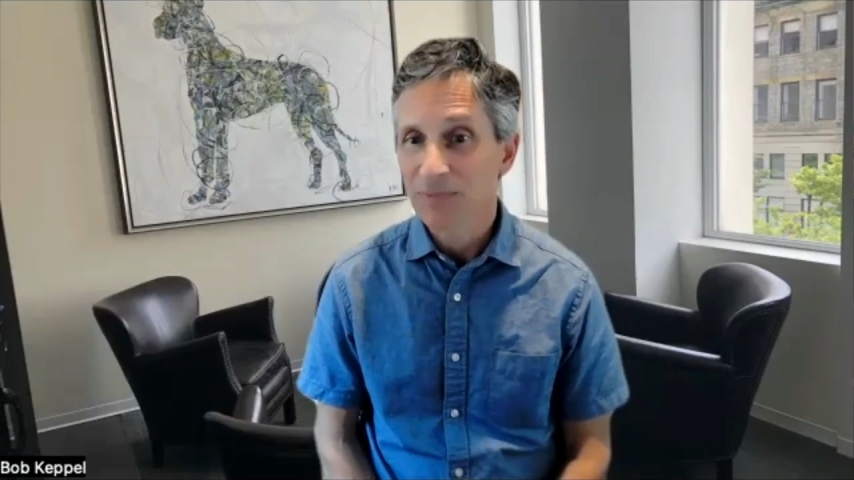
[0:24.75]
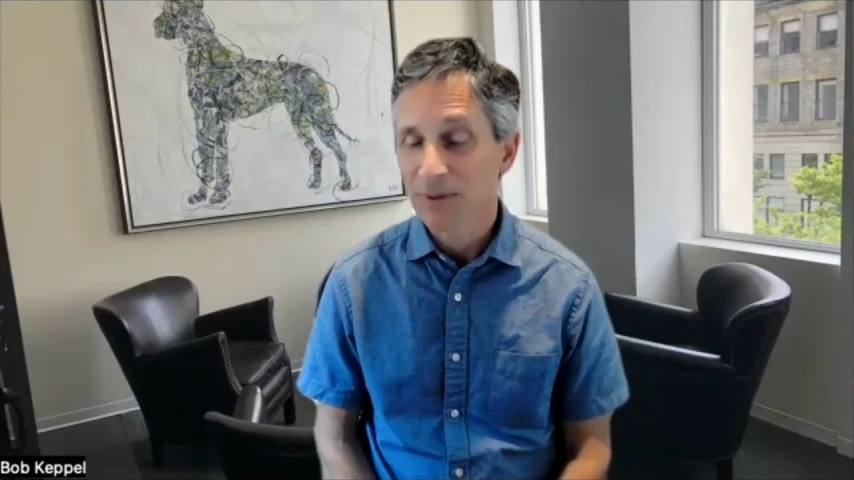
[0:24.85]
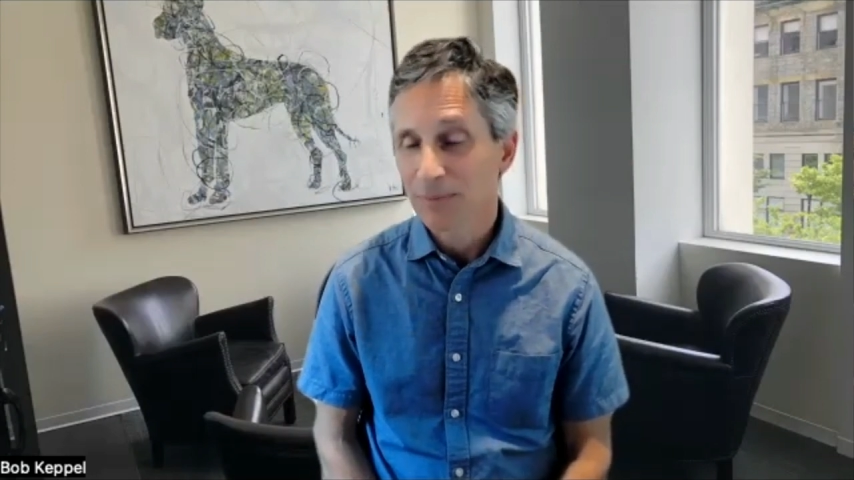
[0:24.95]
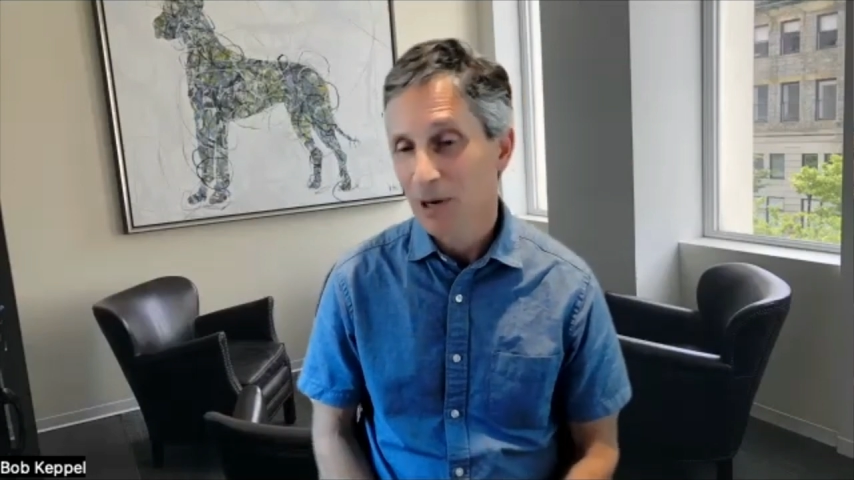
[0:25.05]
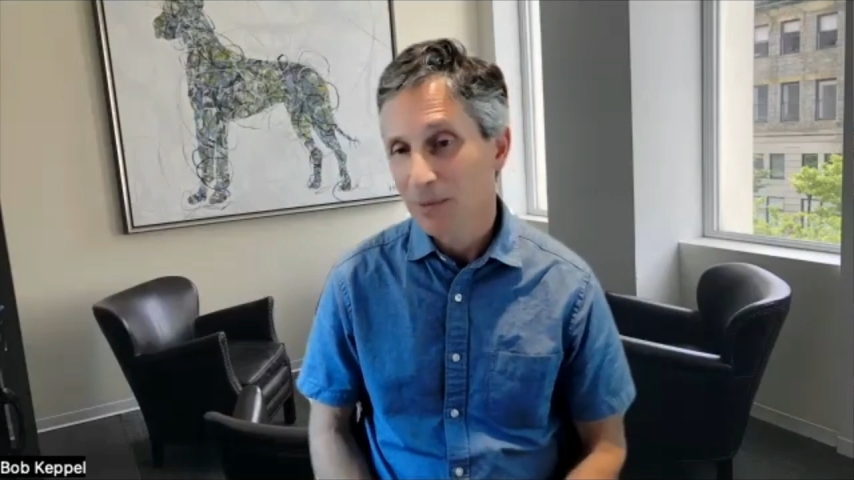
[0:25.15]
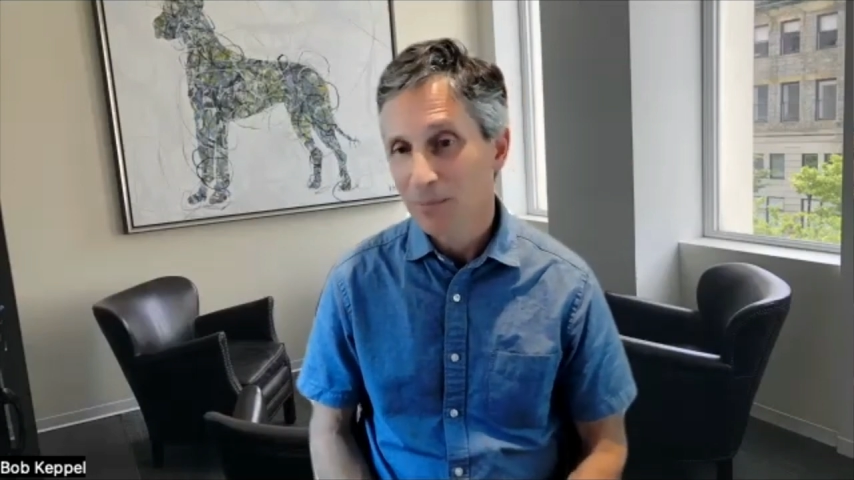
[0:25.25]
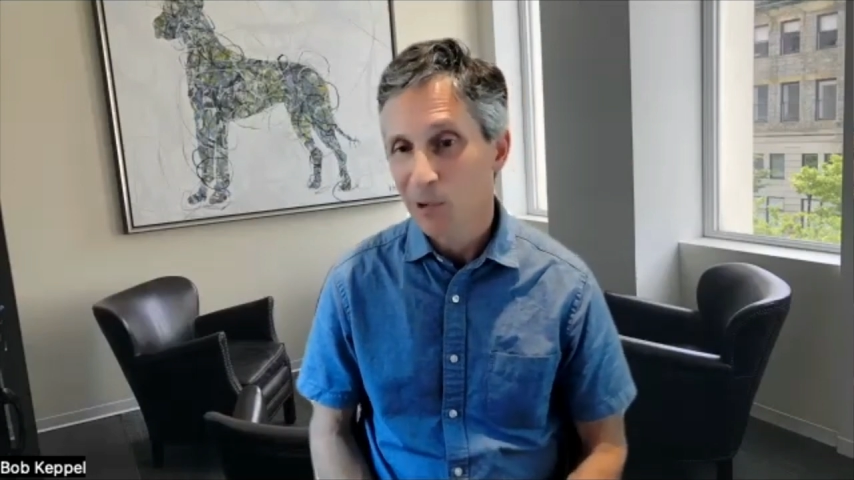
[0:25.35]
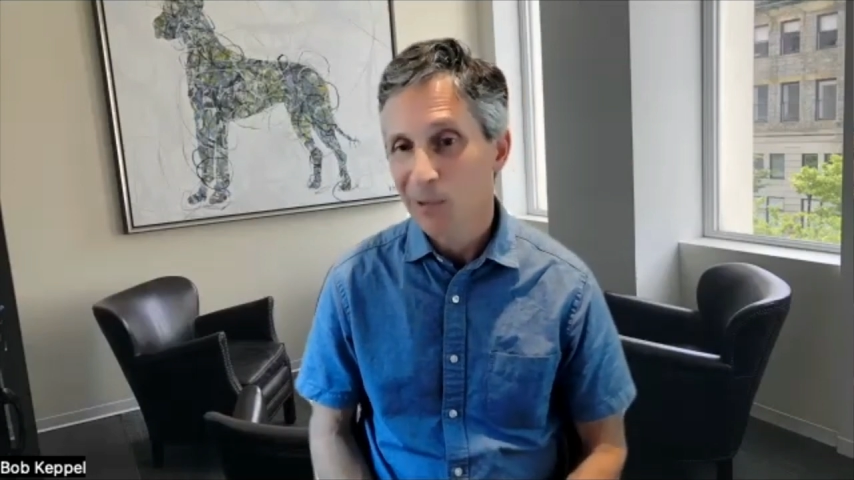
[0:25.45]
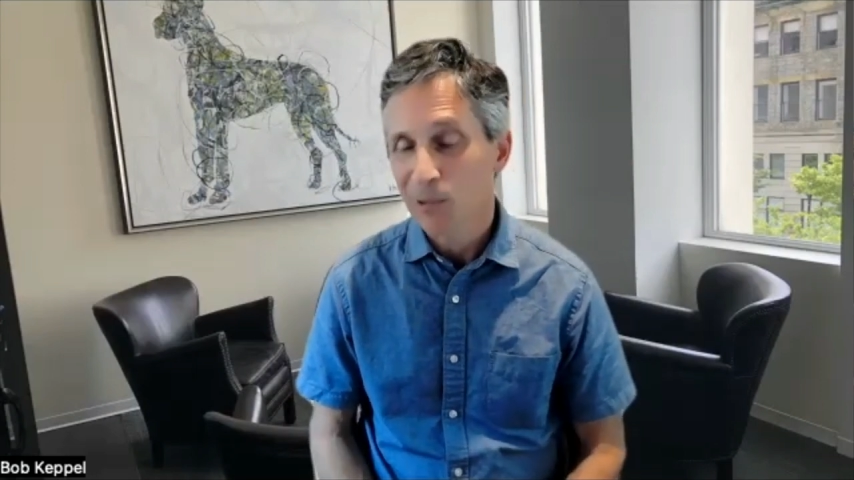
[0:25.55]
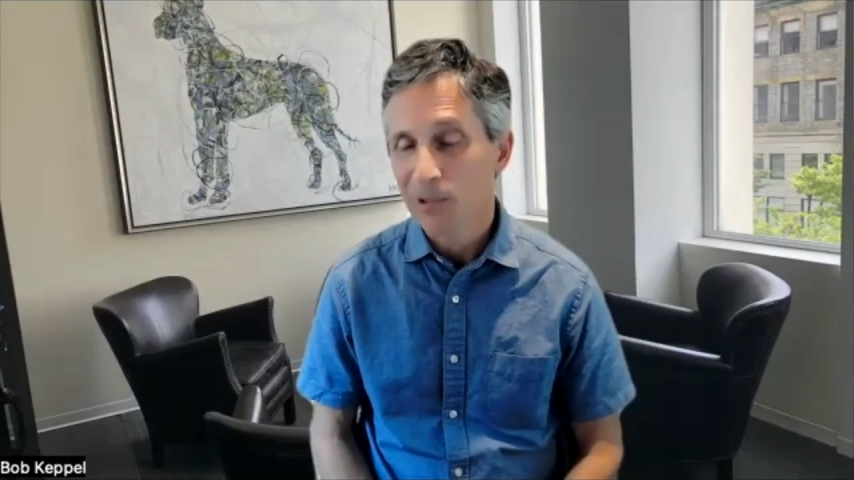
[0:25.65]
but mo-
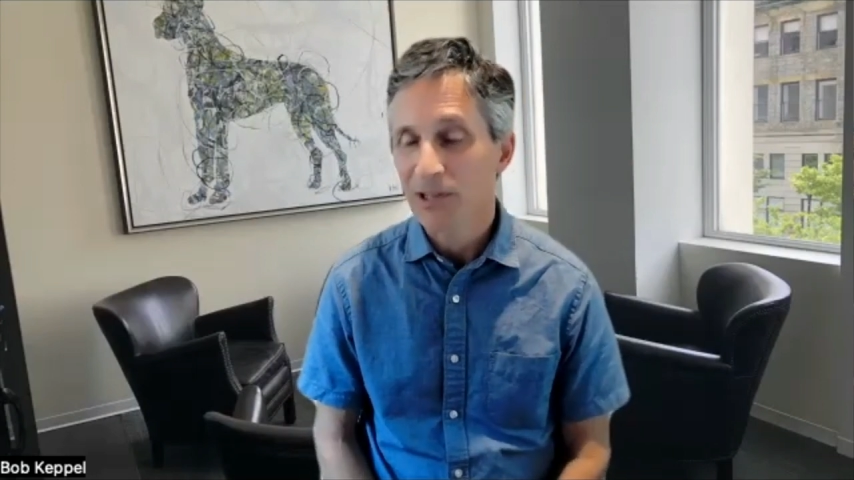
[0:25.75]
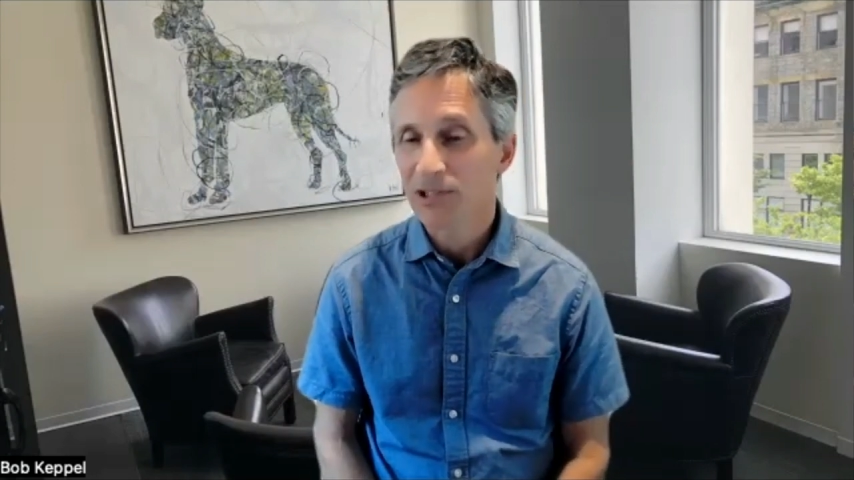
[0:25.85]
more importantly,